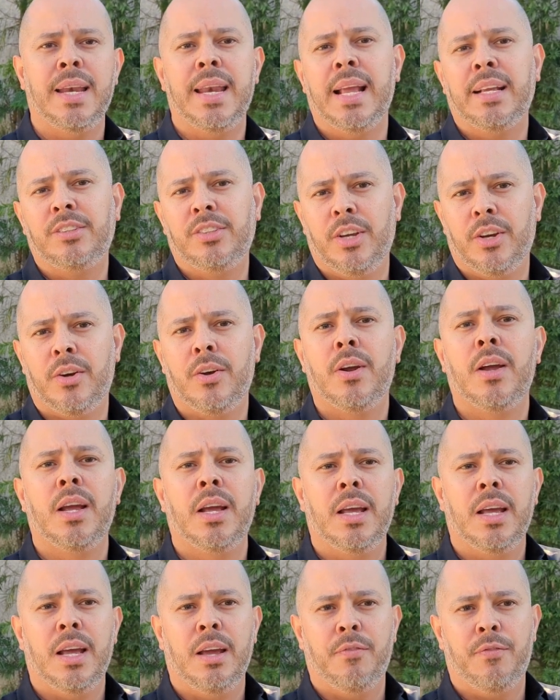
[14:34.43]
Next year,
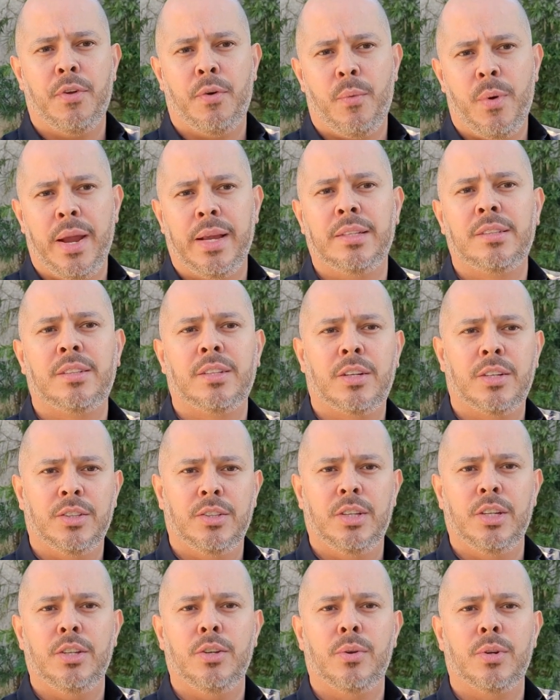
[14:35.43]
if the rates
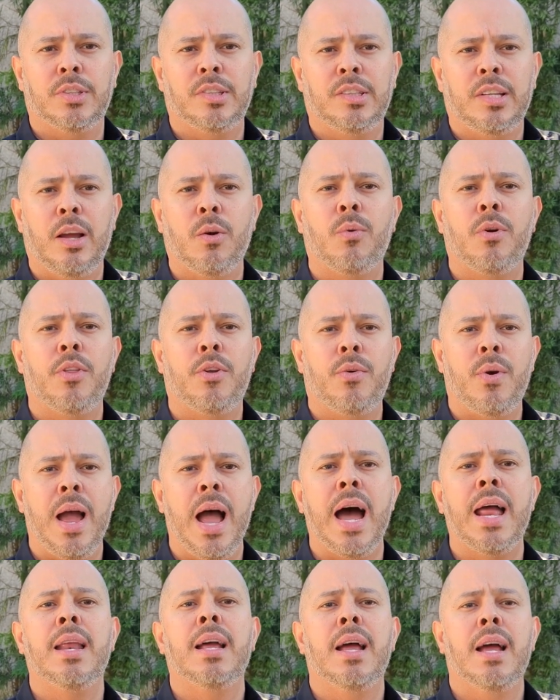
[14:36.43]
continue to stay where they're
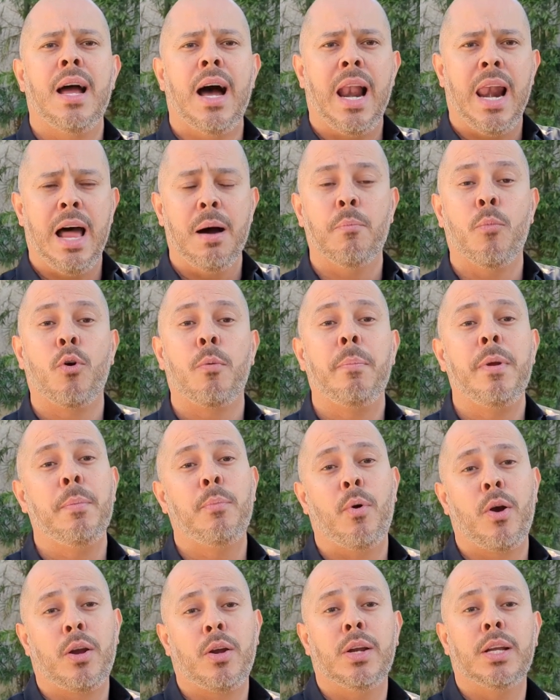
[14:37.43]
at, a lot more
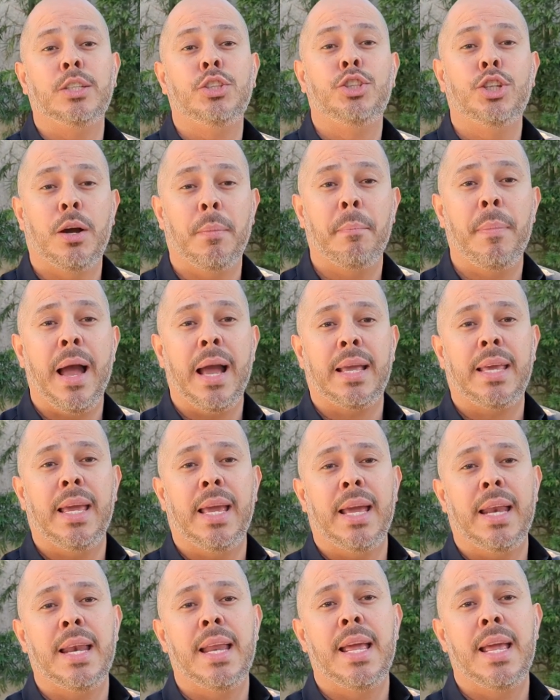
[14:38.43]
people are going to jump
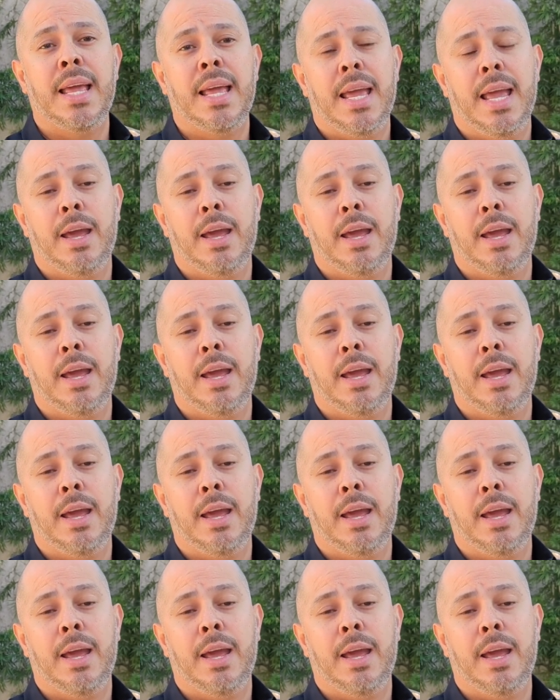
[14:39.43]
back in.